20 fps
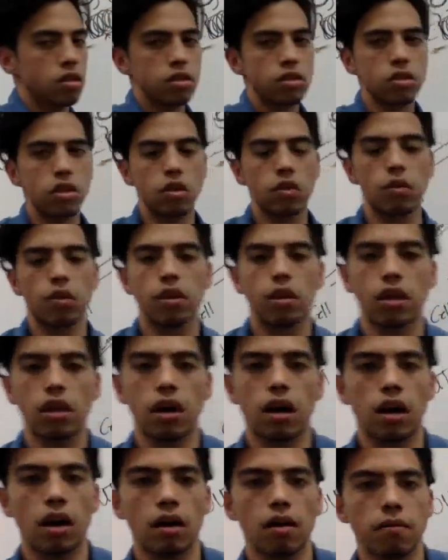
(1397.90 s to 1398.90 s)
So
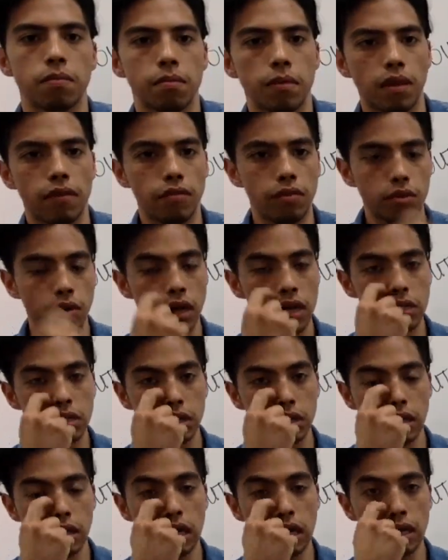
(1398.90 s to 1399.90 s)
if you guys
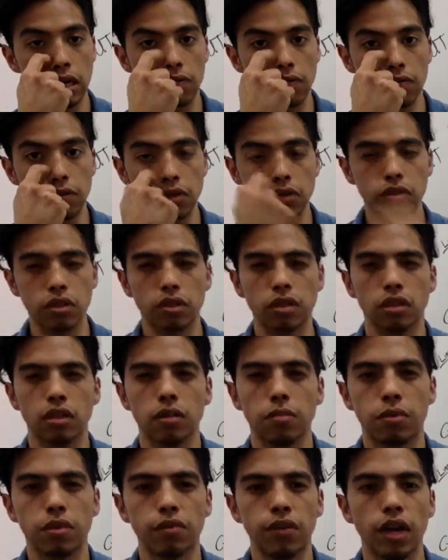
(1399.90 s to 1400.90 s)
are kind of confused on the
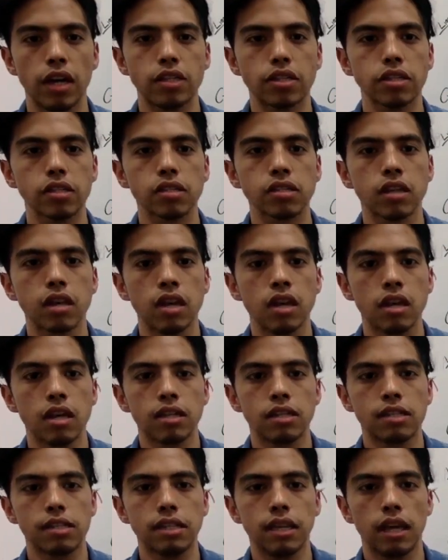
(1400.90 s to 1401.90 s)
abbreviations,
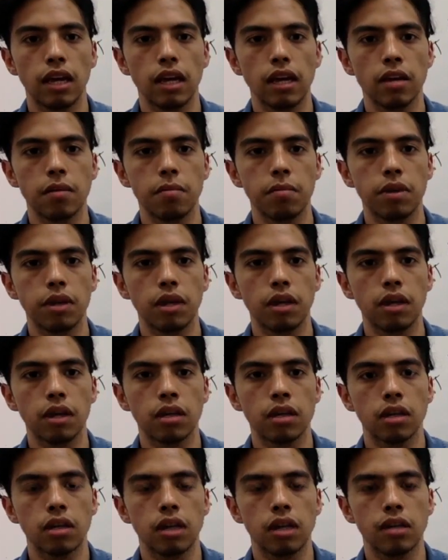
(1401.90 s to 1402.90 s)
CAMP
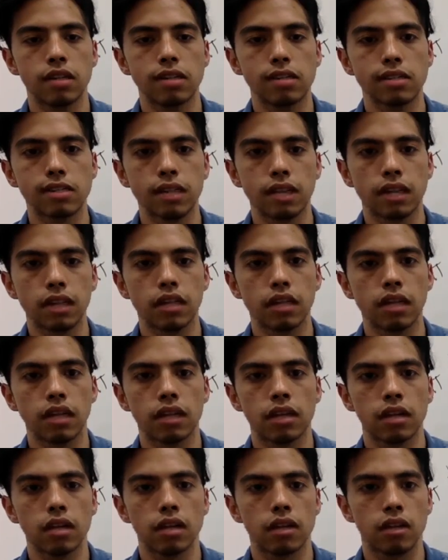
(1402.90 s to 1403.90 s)
is
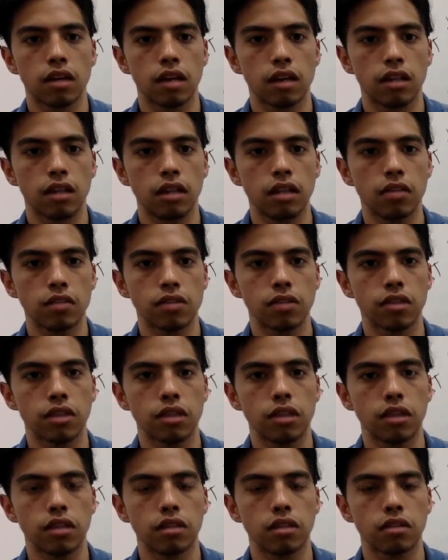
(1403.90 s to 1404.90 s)
cyclic
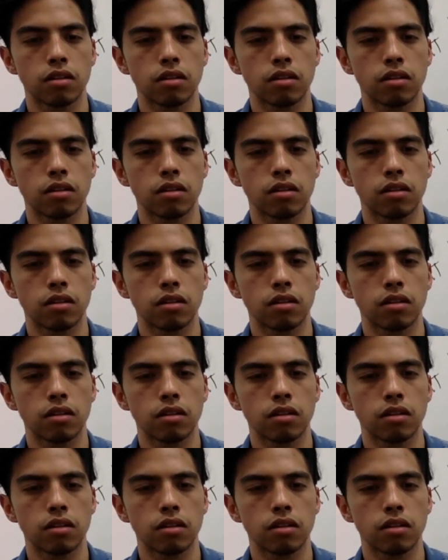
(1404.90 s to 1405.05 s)
adenosine